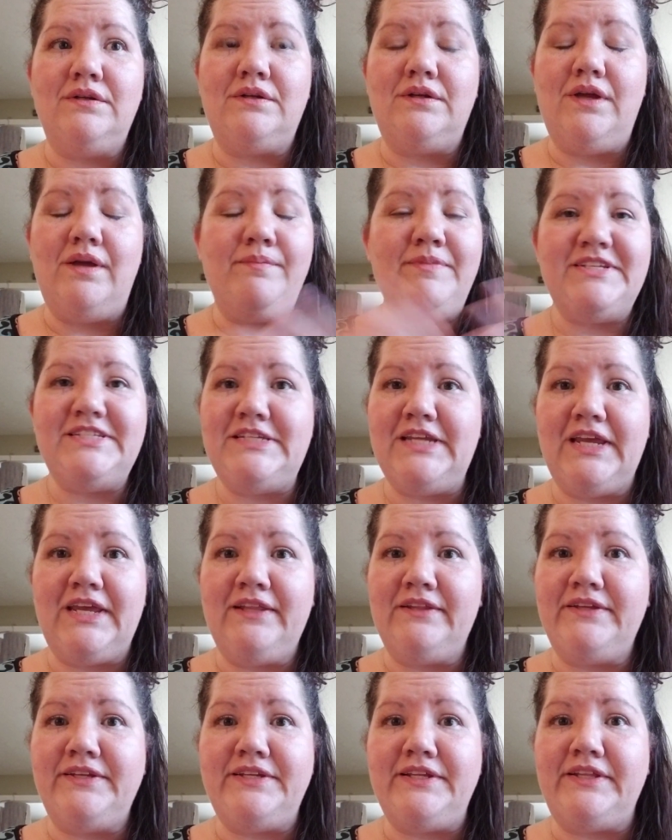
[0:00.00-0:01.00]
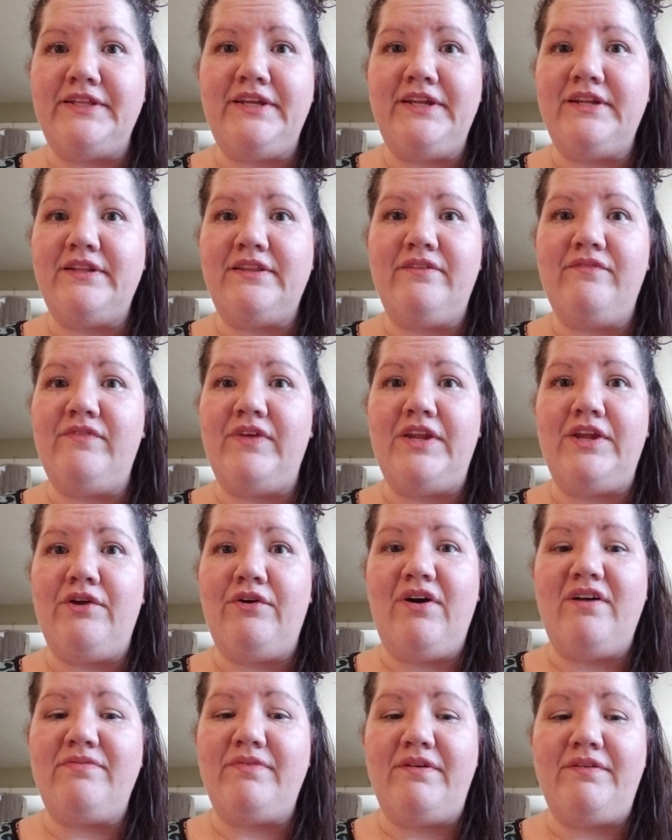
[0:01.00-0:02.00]
and mistakenly deleted the video
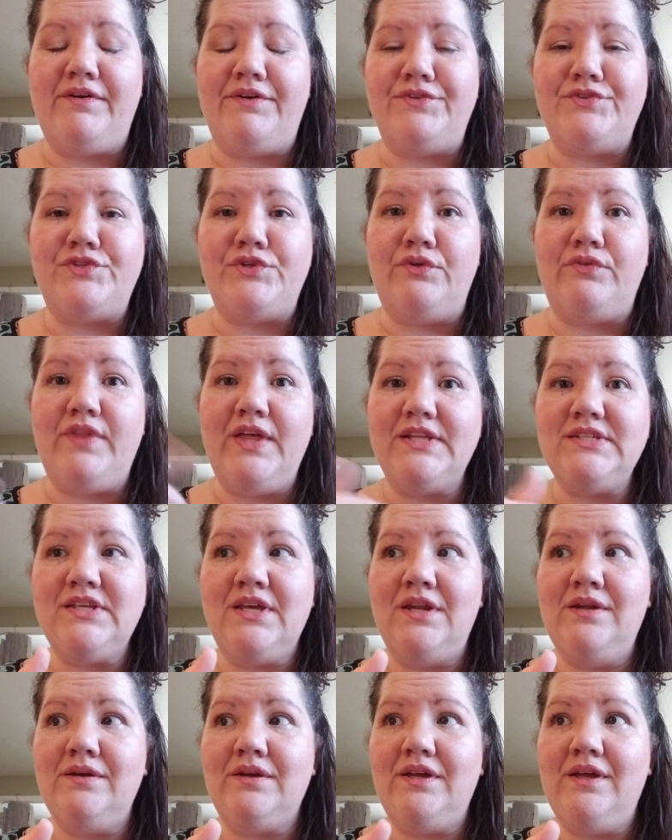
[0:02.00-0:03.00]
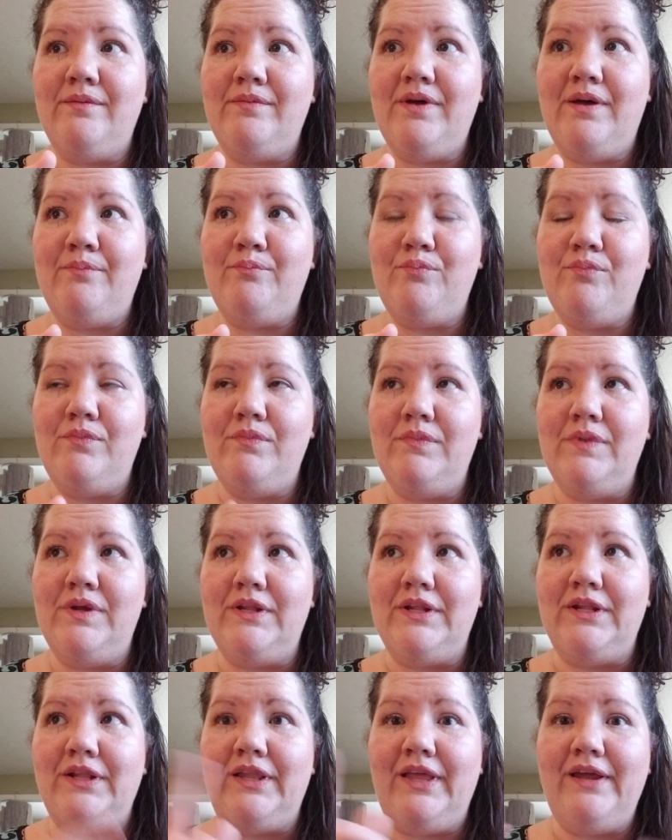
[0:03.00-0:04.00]
off my phone. So that's gonna come up at a
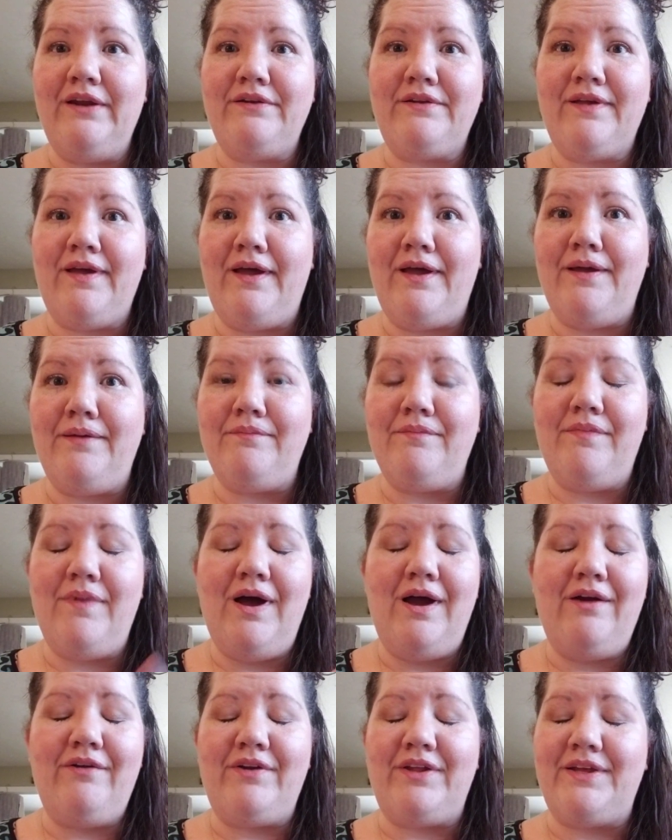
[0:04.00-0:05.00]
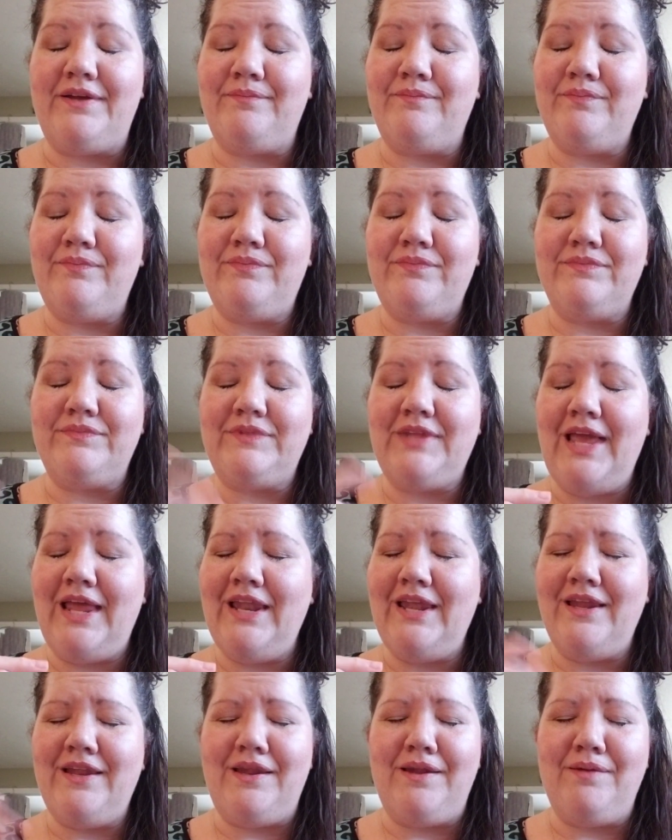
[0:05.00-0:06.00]
later time. I already did
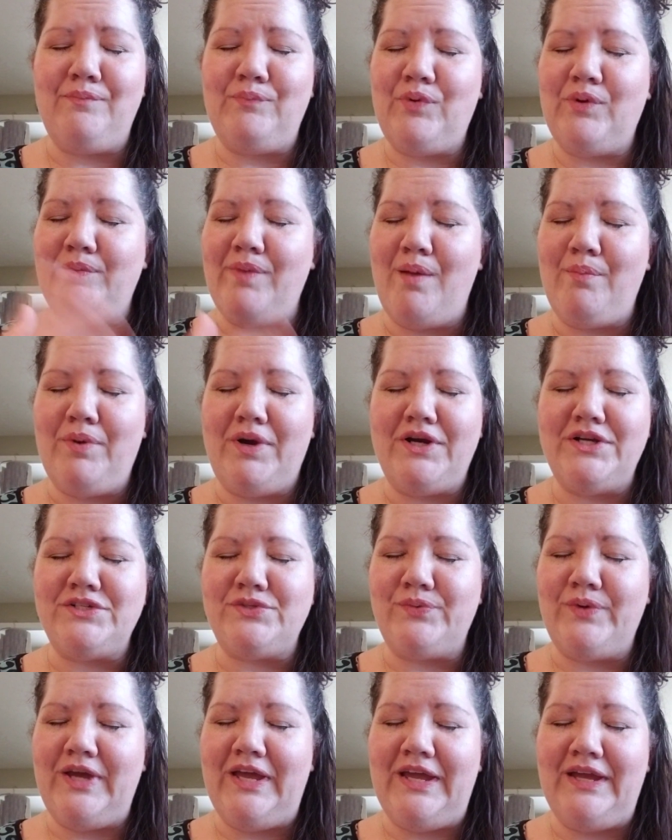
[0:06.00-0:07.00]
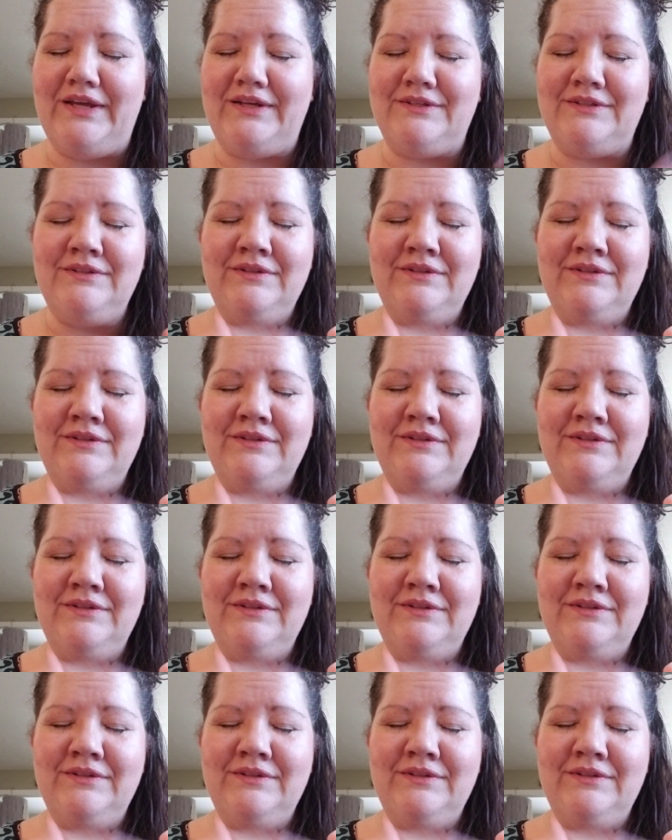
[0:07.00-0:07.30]
it and put my bars away.